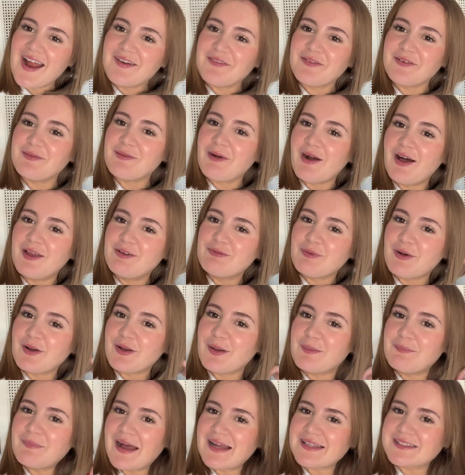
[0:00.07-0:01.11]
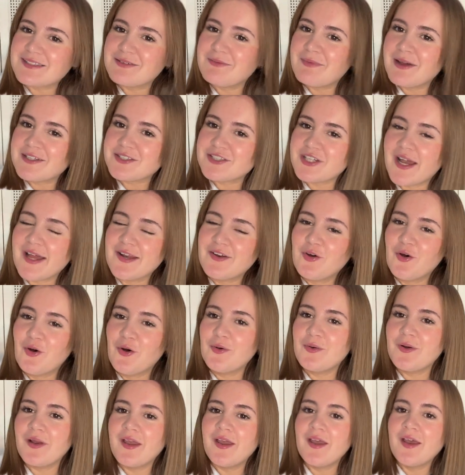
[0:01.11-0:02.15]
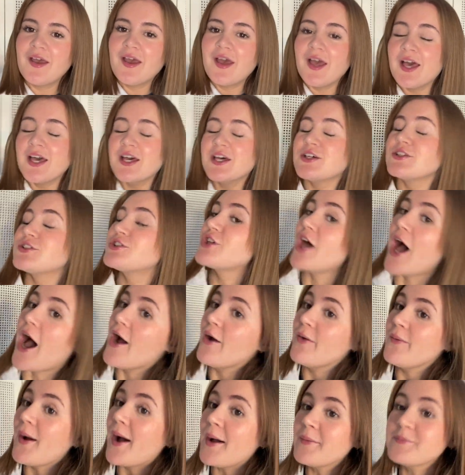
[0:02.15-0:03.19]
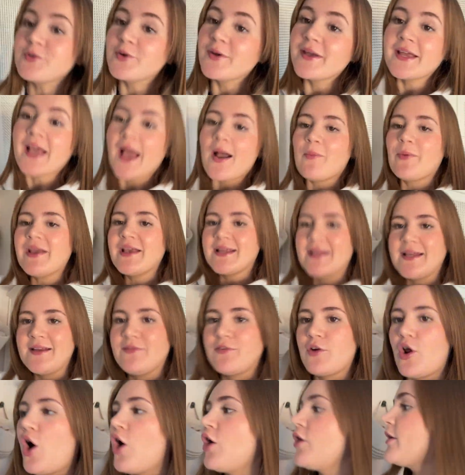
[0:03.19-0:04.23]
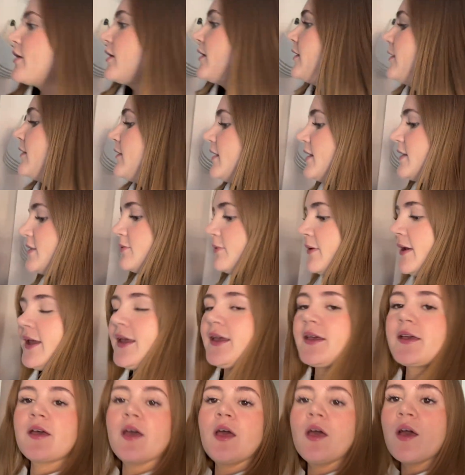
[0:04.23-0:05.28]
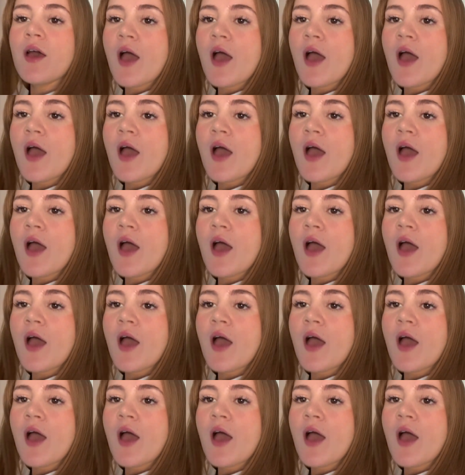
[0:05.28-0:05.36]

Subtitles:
everyone, welcome back to my channel. So I'm doing a weekly vlog this week.